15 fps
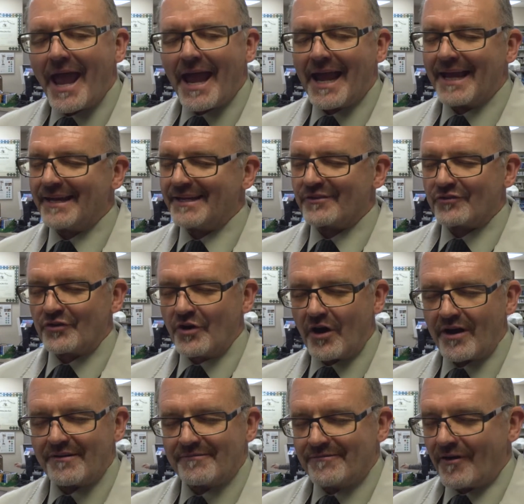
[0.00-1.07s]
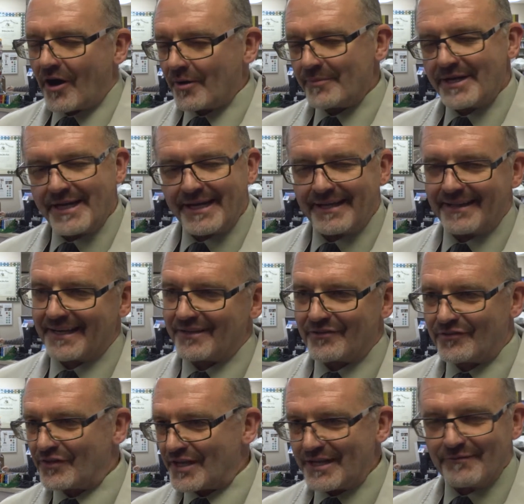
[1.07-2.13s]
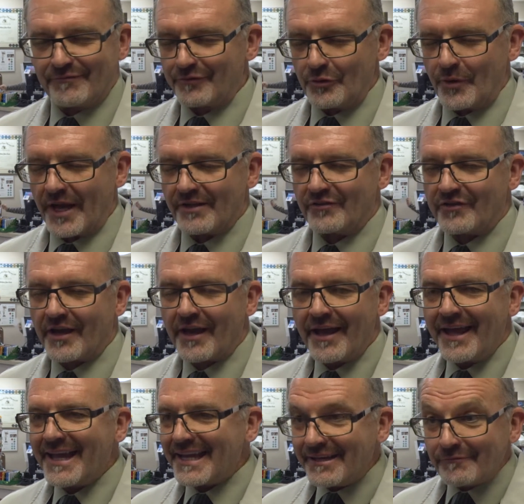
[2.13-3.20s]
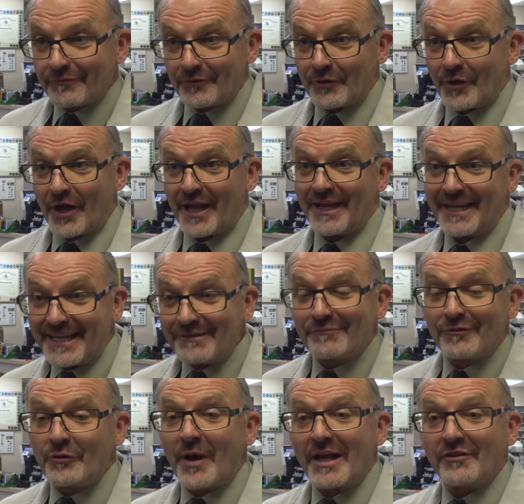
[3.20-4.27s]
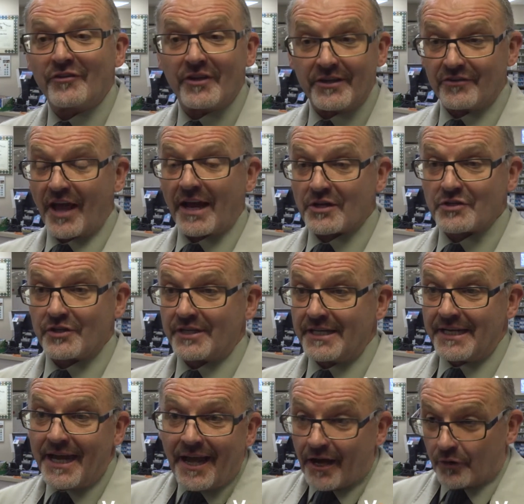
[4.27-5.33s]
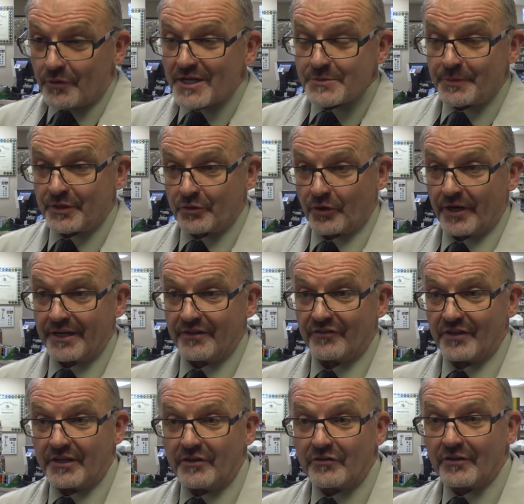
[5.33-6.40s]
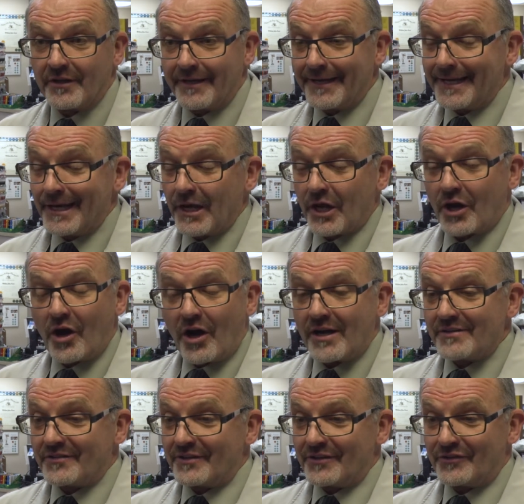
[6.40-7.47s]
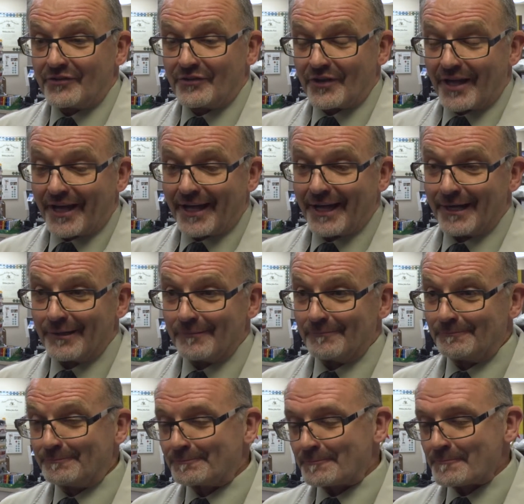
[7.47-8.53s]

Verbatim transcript: and it's not vomiting that's influenza. Influ influenza is actually a respiratory disease, causes um,